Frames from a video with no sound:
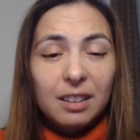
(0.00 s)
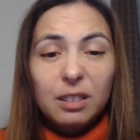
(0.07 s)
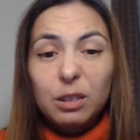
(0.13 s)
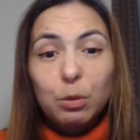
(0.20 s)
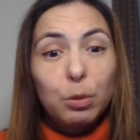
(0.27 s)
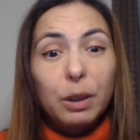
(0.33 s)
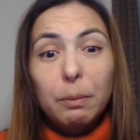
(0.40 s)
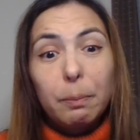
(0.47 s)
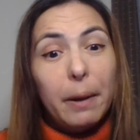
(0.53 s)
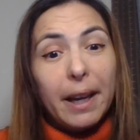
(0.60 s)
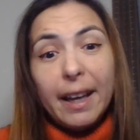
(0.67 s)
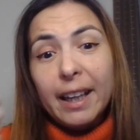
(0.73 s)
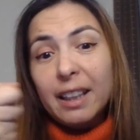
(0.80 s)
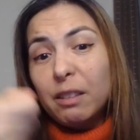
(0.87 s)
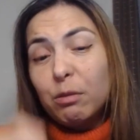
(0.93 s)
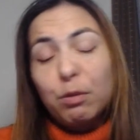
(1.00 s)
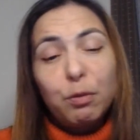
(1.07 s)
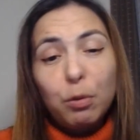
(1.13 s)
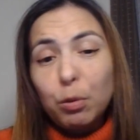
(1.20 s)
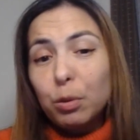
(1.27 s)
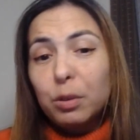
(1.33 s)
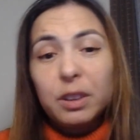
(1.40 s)
you will pay in
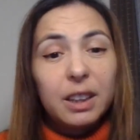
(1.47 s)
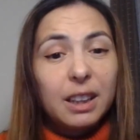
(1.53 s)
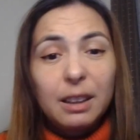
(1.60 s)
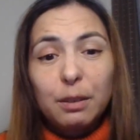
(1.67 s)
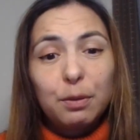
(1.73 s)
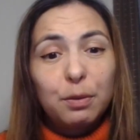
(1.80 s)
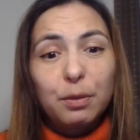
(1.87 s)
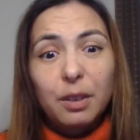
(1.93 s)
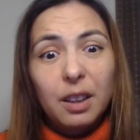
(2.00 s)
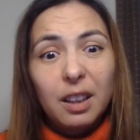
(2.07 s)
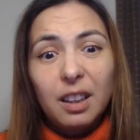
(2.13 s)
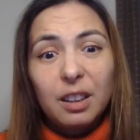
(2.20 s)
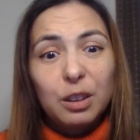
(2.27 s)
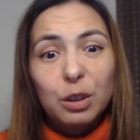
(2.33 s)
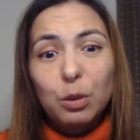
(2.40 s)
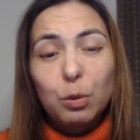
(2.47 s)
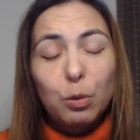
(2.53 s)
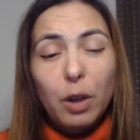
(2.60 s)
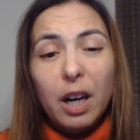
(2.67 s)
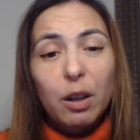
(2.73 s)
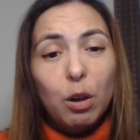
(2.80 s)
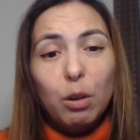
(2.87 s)
full if
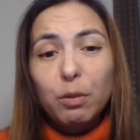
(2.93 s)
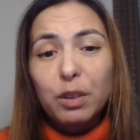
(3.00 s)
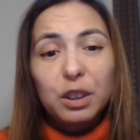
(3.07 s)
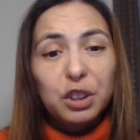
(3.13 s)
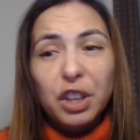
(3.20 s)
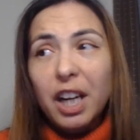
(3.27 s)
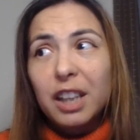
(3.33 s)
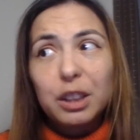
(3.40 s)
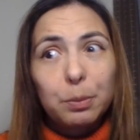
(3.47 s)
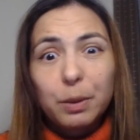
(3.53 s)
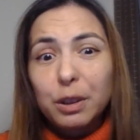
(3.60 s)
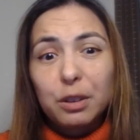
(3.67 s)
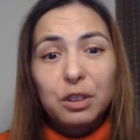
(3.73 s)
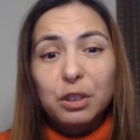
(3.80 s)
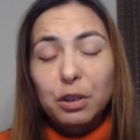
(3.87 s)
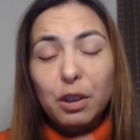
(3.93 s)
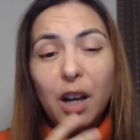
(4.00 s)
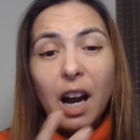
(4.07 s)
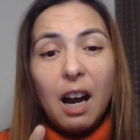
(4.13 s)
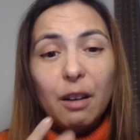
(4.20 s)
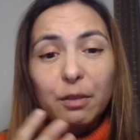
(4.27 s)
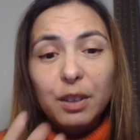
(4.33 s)
you are overcharged because you
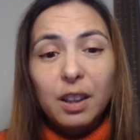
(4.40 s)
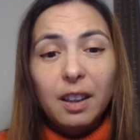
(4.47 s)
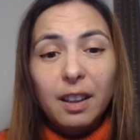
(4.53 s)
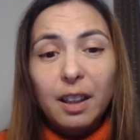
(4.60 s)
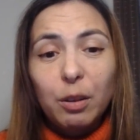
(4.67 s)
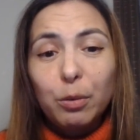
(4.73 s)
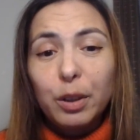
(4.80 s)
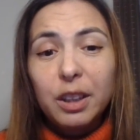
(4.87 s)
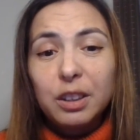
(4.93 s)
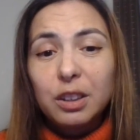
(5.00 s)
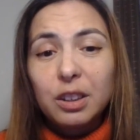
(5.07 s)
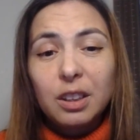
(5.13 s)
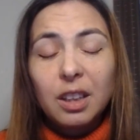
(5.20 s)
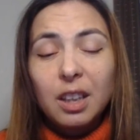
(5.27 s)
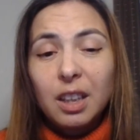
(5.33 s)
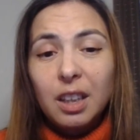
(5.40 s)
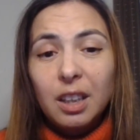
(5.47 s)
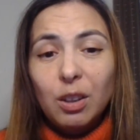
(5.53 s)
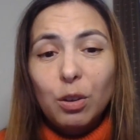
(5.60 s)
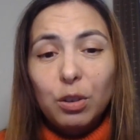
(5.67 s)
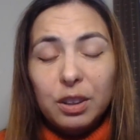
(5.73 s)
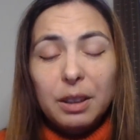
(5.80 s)
don't have the language
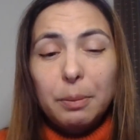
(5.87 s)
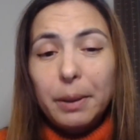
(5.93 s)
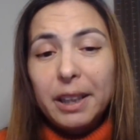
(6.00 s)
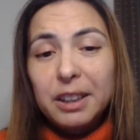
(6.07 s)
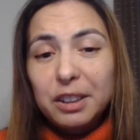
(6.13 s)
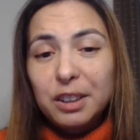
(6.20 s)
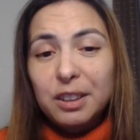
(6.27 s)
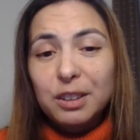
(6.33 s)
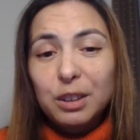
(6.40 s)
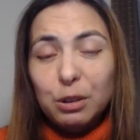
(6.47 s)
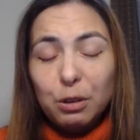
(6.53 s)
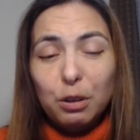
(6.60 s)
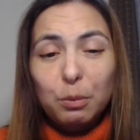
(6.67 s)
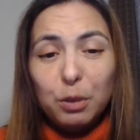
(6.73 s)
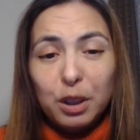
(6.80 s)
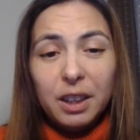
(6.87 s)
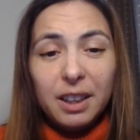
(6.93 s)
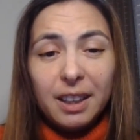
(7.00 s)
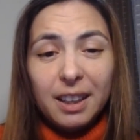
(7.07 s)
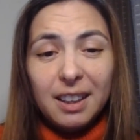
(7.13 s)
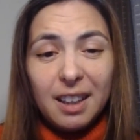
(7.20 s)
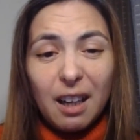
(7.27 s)
or the patience to
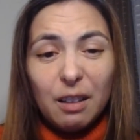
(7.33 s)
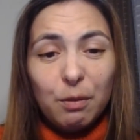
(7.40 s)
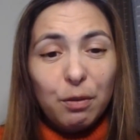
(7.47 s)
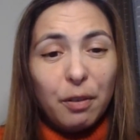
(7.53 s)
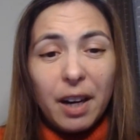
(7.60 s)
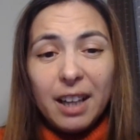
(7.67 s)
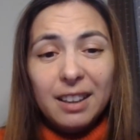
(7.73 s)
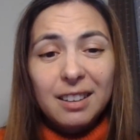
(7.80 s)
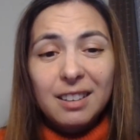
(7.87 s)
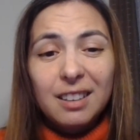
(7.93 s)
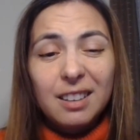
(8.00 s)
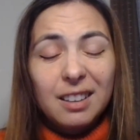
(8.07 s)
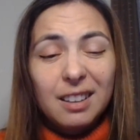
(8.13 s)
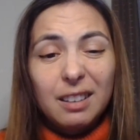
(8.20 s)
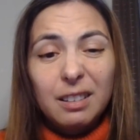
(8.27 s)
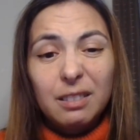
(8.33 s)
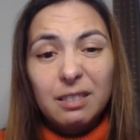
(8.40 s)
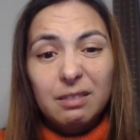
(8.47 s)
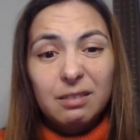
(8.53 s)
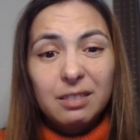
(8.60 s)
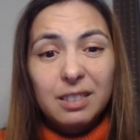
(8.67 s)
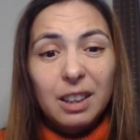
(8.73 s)
communicate and fight the
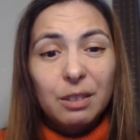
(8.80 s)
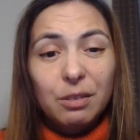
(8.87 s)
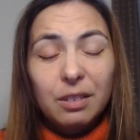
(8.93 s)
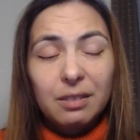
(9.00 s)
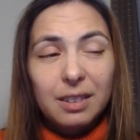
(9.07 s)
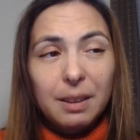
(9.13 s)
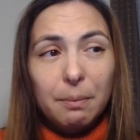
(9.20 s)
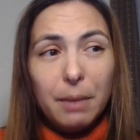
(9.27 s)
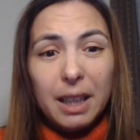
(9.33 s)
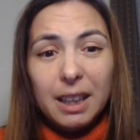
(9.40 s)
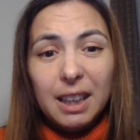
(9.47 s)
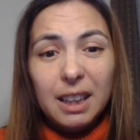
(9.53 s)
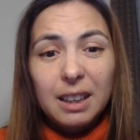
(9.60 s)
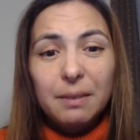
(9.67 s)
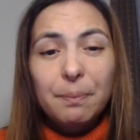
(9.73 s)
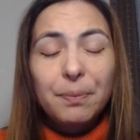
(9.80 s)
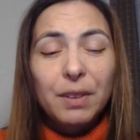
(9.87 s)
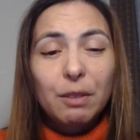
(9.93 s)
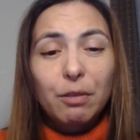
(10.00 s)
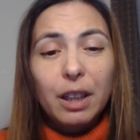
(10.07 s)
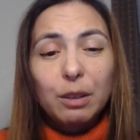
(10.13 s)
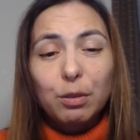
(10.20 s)
money,
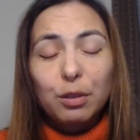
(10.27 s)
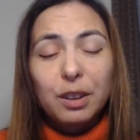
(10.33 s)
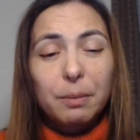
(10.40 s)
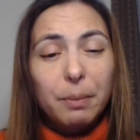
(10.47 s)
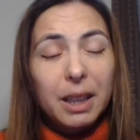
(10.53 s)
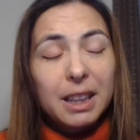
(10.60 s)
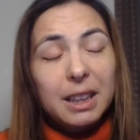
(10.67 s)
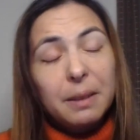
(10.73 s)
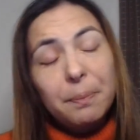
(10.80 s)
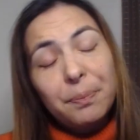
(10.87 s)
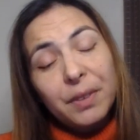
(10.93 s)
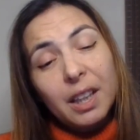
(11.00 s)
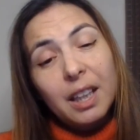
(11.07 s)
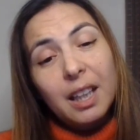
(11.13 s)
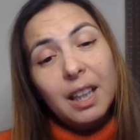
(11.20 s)
fight for the money.